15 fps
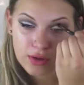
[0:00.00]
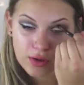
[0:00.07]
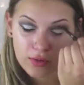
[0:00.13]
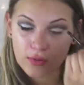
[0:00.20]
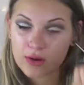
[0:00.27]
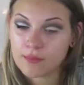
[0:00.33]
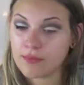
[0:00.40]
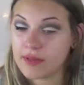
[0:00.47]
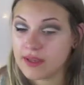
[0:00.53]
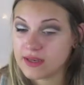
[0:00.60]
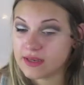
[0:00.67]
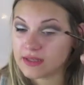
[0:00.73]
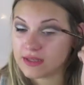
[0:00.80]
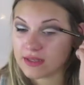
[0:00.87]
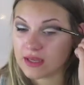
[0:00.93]
You don't want to
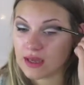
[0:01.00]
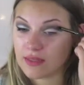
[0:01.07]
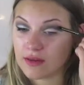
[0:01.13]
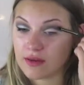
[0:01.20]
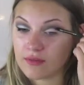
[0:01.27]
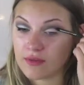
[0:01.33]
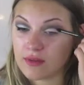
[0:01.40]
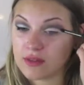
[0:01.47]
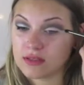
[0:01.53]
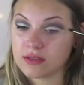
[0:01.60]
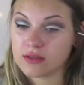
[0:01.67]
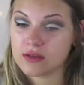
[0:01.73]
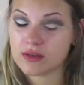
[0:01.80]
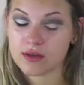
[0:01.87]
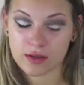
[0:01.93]
blend it together for
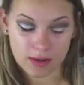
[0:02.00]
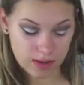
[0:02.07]
this look.